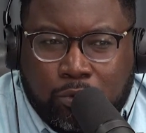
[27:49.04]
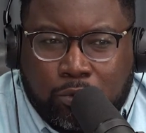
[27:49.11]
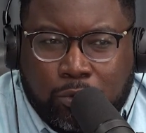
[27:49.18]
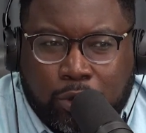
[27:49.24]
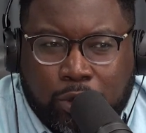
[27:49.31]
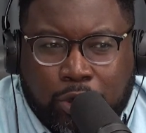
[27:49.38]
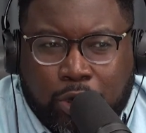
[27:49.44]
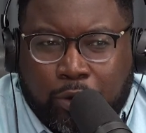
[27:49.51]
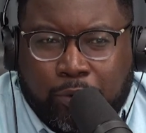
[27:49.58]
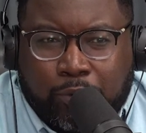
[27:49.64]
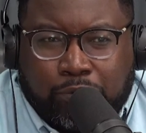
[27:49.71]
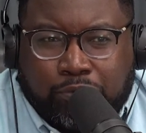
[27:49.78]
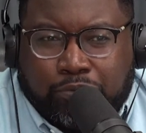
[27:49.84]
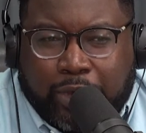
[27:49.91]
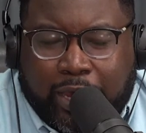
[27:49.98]
you know,
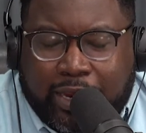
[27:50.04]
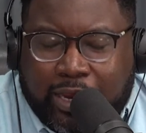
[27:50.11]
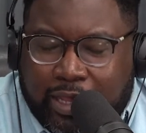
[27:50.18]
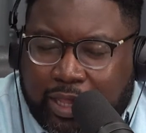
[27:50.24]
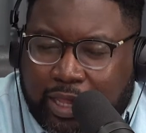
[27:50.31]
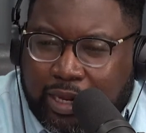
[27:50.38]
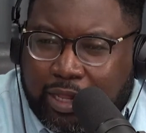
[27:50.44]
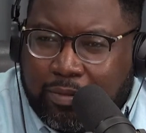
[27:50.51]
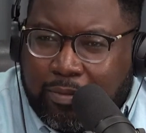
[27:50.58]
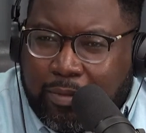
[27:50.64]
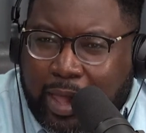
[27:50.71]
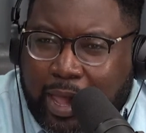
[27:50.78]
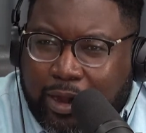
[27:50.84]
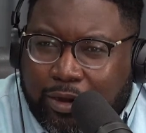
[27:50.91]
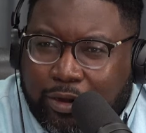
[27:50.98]
that didn't
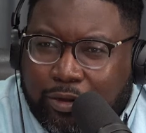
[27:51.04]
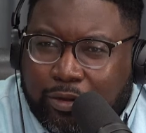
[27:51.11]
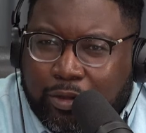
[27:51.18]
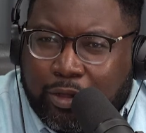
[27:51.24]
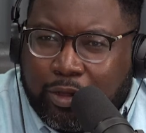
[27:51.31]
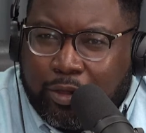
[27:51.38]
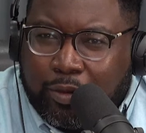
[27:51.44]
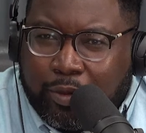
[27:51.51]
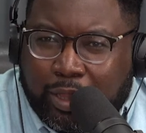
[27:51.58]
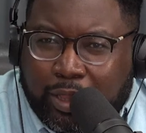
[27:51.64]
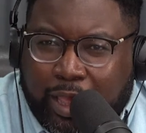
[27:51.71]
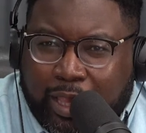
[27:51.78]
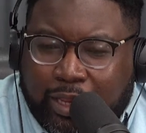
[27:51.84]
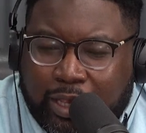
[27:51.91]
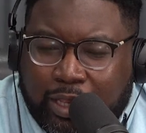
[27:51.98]
matter.
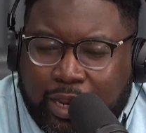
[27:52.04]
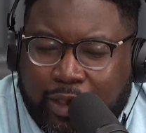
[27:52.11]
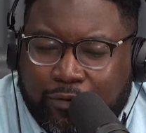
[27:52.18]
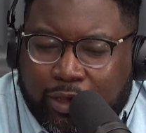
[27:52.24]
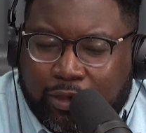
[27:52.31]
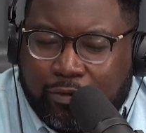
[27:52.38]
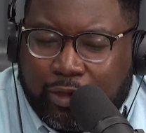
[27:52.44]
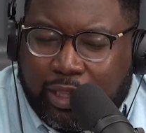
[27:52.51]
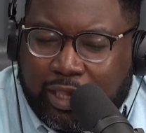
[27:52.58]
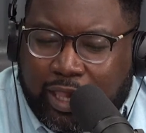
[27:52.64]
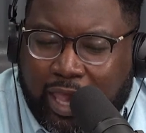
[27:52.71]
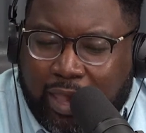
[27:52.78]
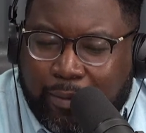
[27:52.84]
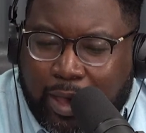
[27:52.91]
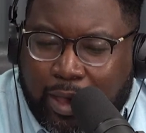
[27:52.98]
Like, they never really
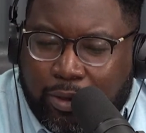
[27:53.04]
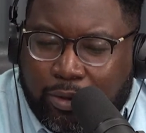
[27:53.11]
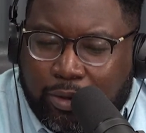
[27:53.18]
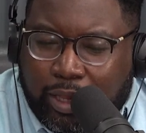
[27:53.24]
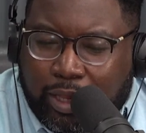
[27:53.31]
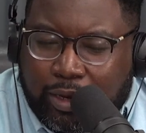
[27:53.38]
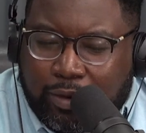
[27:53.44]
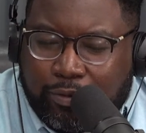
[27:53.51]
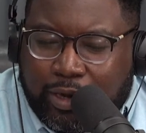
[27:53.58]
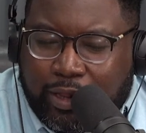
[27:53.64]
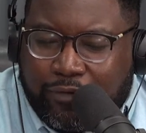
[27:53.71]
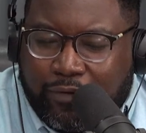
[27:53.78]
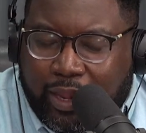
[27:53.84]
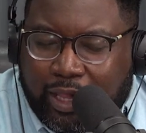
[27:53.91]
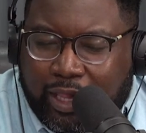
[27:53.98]
came out. And then when they
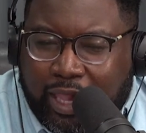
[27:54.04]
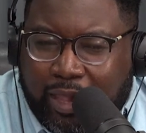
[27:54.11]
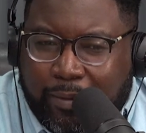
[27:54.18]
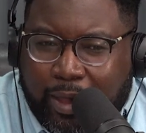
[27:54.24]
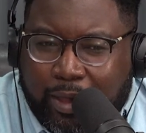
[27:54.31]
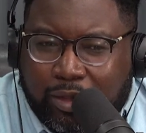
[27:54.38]
finally came out and